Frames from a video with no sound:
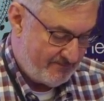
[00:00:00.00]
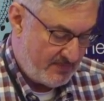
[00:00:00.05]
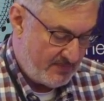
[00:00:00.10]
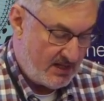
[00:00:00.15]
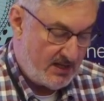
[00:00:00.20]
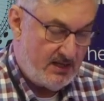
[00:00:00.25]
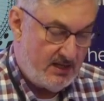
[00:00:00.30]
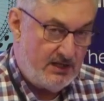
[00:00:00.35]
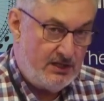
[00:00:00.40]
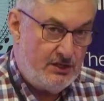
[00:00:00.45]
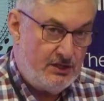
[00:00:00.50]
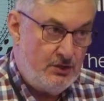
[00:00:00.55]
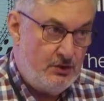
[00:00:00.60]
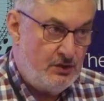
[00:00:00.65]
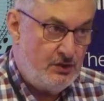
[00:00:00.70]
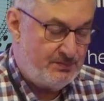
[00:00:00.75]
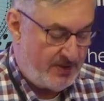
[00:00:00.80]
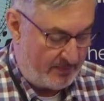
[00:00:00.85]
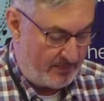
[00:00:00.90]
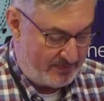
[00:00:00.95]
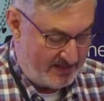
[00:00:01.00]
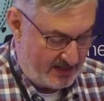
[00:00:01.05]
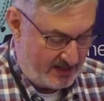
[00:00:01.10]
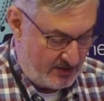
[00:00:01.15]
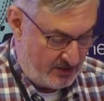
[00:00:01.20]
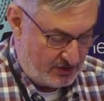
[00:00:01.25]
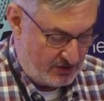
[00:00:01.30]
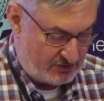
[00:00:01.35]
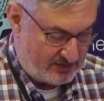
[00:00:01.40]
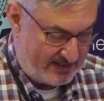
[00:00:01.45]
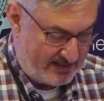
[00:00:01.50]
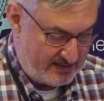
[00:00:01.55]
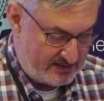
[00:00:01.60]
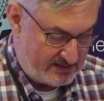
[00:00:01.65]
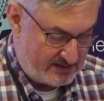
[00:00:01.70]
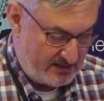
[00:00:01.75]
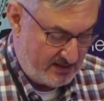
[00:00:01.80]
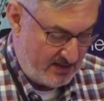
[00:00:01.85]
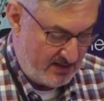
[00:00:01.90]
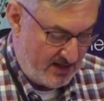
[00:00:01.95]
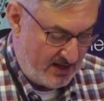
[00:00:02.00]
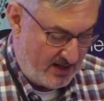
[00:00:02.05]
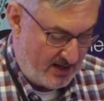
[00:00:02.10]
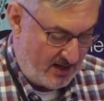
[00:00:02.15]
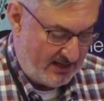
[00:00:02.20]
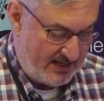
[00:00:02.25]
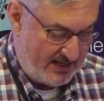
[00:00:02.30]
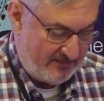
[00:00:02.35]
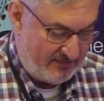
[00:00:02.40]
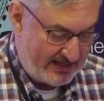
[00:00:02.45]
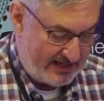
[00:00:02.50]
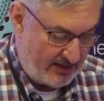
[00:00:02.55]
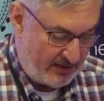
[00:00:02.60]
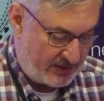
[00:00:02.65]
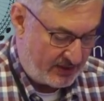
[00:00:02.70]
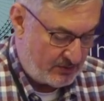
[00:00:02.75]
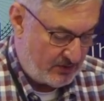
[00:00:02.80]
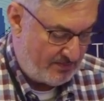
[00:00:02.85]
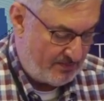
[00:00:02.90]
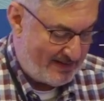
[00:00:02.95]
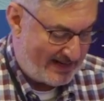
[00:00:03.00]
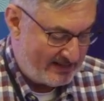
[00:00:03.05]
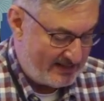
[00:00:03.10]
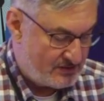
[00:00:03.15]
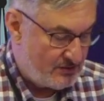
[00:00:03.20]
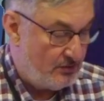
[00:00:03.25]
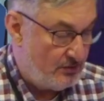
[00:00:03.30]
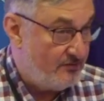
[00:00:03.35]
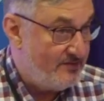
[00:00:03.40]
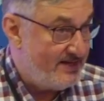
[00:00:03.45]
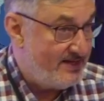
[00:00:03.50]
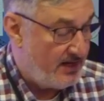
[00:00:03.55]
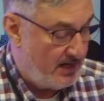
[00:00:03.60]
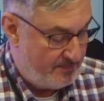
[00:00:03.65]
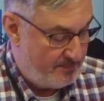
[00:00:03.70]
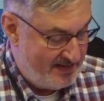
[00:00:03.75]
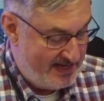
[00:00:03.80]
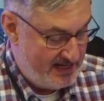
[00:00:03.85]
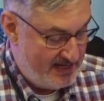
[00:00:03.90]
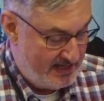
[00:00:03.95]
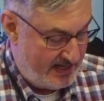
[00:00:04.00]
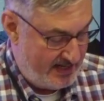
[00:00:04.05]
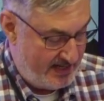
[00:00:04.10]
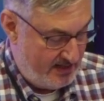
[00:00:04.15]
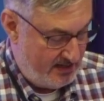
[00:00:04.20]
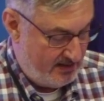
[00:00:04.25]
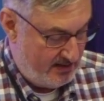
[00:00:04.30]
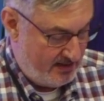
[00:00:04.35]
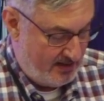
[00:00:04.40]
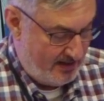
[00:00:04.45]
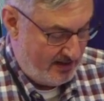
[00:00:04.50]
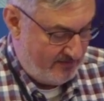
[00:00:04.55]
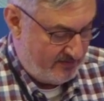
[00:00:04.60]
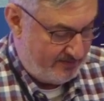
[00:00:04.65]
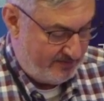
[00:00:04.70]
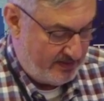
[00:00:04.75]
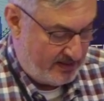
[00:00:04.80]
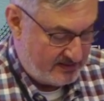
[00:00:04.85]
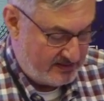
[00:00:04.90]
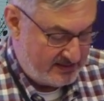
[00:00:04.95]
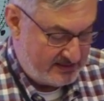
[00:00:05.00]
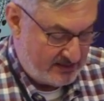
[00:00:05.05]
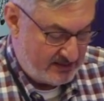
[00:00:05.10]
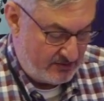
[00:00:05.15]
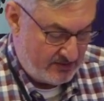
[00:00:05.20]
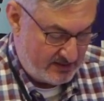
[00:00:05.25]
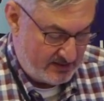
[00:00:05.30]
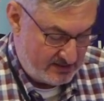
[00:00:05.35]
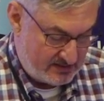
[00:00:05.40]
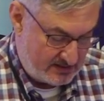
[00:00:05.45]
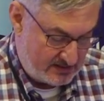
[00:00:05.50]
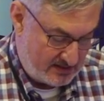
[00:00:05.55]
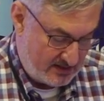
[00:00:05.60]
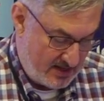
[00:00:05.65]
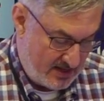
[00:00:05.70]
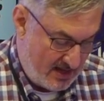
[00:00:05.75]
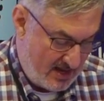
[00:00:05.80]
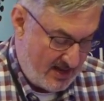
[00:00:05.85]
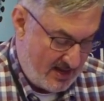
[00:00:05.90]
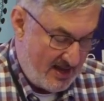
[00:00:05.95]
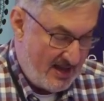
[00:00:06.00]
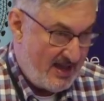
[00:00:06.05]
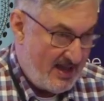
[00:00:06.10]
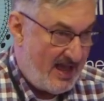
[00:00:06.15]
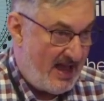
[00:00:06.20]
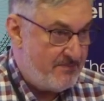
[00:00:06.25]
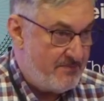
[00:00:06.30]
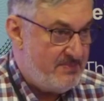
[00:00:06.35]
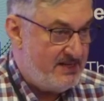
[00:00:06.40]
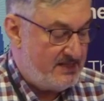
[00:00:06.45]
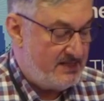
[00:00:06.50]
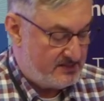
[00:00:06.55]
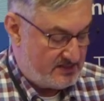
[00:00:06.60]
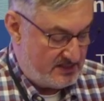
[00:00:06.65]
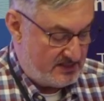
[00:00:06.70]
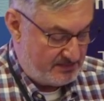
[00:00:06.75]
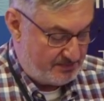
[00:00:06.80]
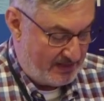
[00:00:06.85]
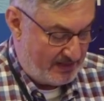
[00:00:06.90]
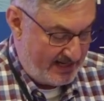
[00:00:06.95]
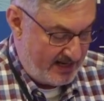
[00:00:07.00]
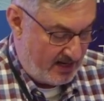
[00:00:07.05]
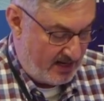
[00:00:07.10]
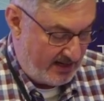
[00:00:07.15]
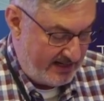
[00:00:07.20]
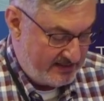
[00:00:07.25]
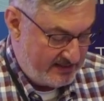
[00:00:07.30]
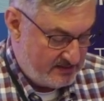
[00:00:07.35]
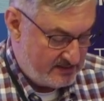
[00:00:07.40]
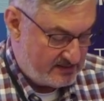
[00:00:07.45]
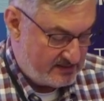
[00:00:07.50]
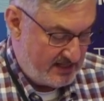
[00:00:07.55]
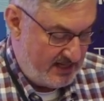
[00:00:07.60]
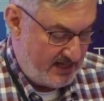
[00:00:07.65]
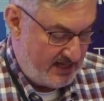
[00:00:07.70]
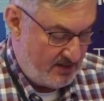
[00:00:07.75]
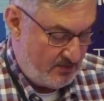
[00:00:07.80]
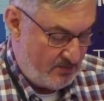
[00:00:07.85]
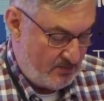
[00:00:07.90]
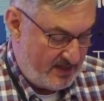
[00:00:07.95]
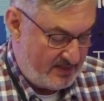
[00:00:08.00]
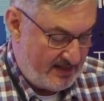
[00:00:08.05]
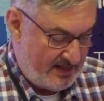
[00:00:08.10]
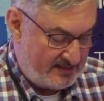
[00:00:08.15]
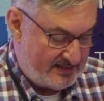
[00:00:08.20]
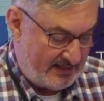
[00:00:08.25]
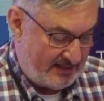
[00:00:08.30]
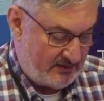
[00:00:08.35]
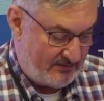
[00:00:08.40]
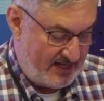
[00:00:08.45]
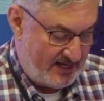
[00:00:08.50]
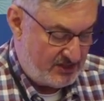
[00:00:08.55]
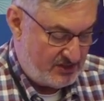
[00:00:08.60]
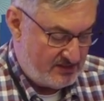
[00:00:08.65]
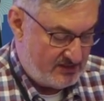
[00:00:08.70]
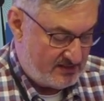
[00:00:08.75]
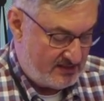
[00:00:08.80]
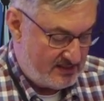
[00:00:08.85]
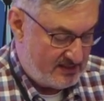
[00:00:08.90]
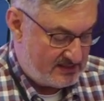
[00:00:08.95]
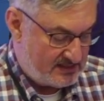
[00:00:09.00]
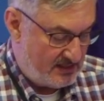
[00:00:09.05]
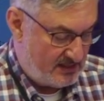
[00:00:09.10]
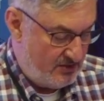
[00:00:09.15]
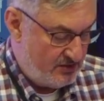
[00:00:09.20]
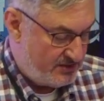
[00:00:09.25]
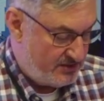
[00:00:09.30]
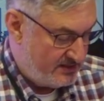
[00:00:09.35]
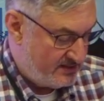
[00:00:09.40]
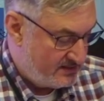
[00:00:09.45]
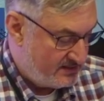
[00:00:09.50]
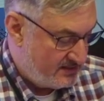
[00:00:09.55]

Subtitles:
Huge public contracts are given out through a backdoor VIP lane for party donors, and ministers play hide and seek with their declarations and disclosures